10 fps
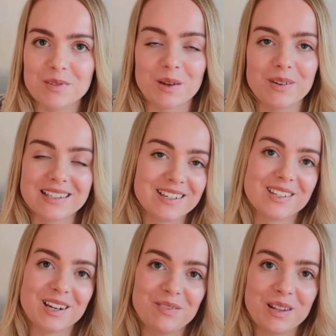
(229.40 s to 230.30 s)
So it's
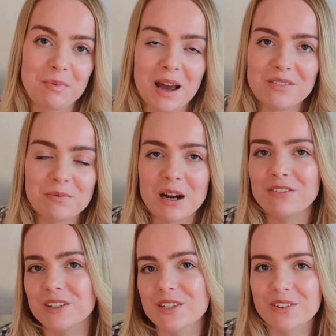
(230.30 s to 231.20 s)
just going to be the perfect
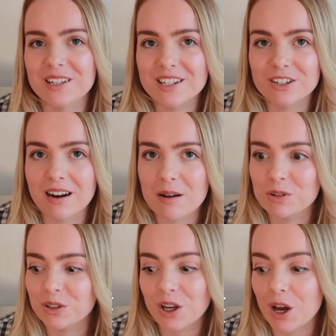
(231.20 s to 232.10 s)
breakfast for us to grab
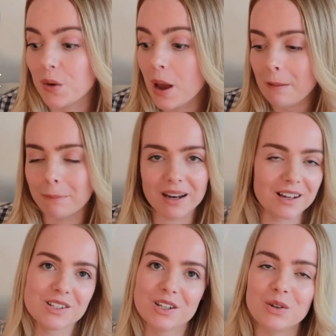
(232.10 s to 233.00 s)
on the go. Plus
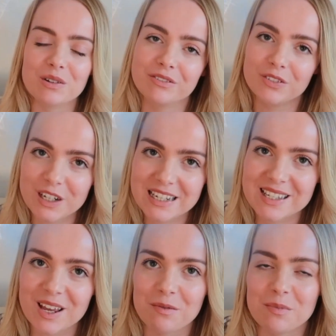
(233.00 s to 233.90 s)
you can freeze
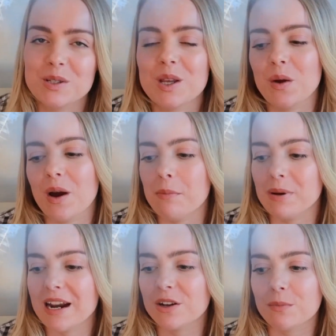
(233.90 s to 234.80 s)
them, so I'm
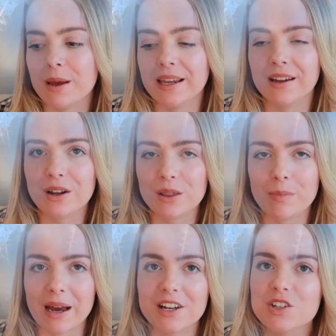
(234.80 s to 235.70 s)
planning on making another
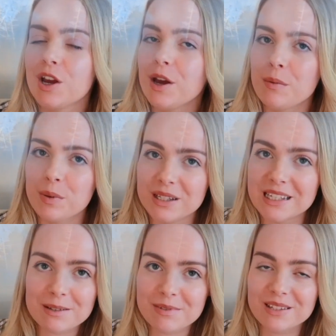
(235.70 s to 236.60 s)
batch,
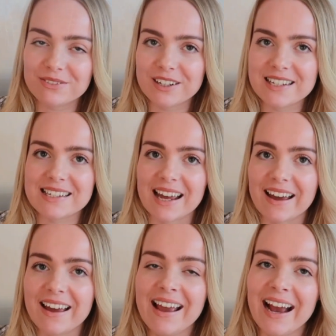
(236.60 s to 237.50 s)
putting them in the freezer,
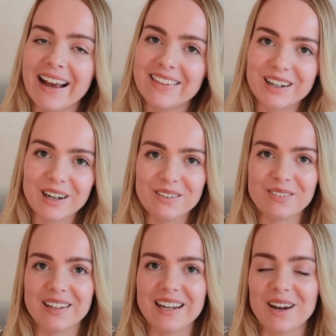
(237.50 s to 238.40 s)
and then
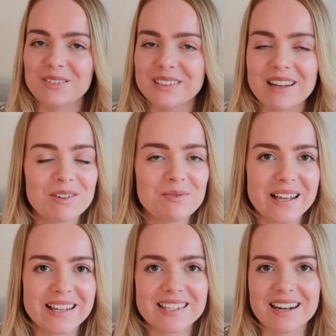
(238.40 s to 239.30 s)
hopefully I will never
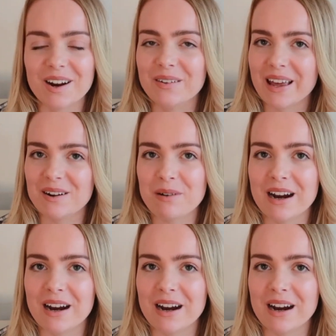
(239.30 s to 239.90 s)
be stuck without